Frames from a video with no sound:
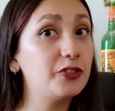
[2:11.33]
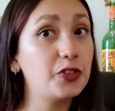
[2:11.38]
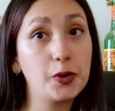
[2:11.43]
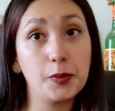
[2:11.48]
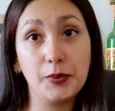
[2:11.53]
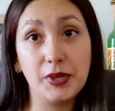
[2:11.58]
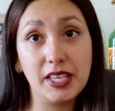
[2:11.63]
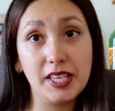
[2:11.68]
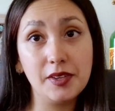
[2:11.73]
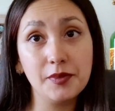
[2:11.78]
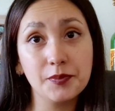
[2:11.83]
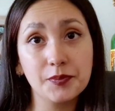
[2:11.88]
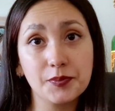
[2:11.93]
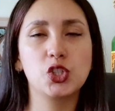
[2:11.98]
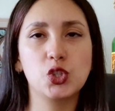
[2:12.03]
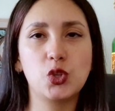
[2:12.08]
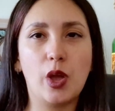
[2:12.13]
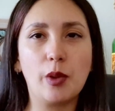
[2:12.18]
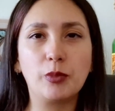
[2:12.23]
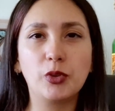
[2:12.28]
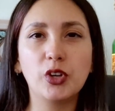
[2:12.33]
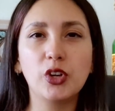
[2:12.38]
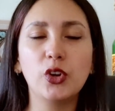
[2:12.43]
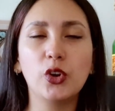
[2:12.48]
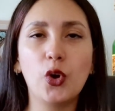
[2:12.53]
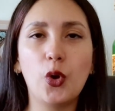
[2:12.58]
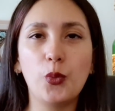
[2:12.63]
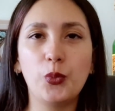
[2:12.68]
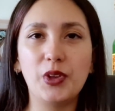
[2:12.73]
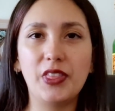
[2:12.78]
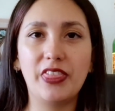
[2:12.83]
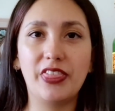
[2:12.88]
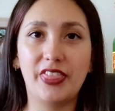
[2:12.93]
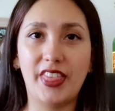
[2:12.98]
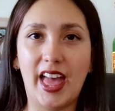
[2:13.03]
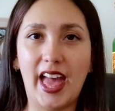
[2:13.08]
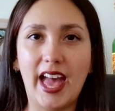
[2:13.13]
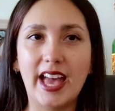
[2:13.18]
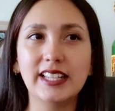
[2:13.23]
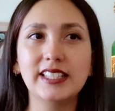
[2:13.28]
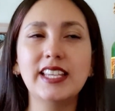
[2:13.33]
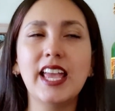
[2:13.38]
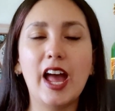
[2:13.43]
for me, so I'm gonna go with that.